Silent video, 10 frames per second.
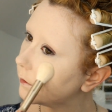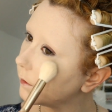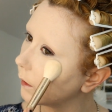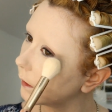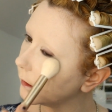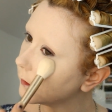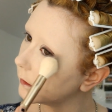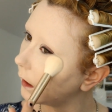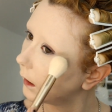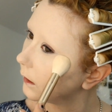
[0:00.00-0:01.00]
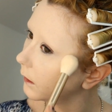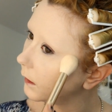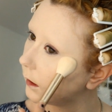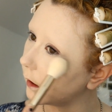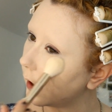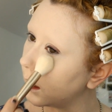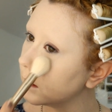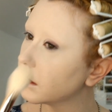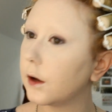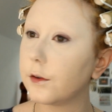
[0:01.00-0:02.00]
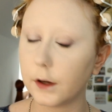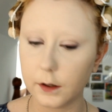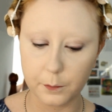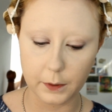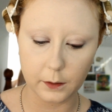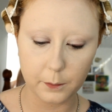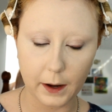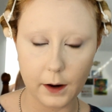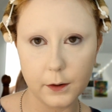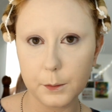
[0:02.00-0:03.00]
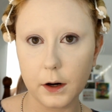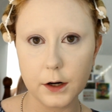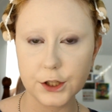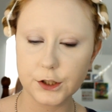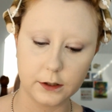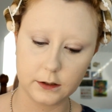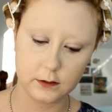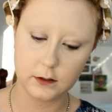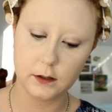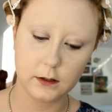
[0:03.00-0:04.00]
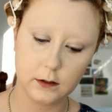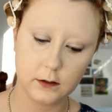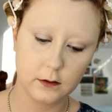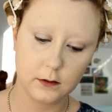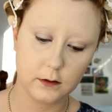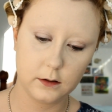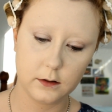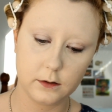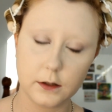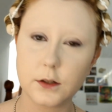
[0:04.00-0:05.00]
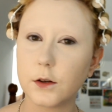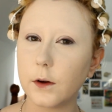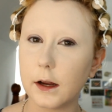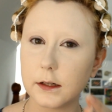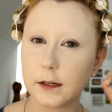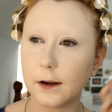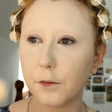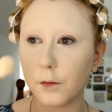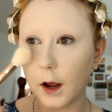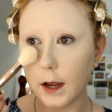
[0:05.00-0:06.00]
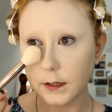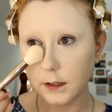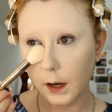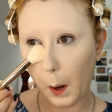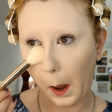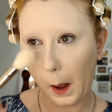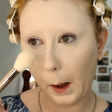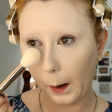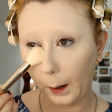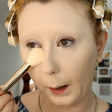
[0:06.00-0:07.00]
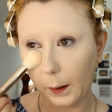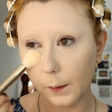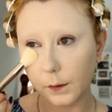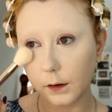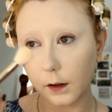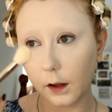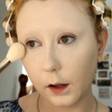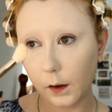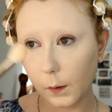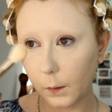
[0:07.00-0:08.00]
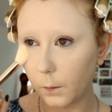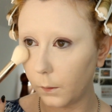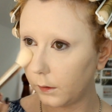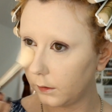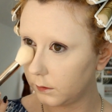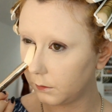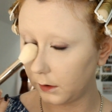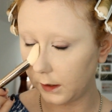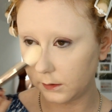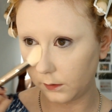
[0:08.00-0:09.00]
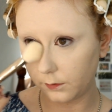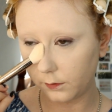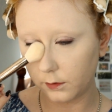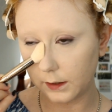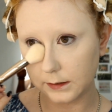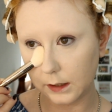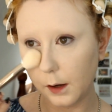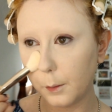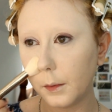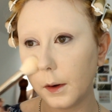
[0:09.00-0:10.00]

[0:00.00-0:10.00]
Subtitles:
focus under the eyes. I find a big powder brush it's too hard to get right into the corners where I sort of crease up.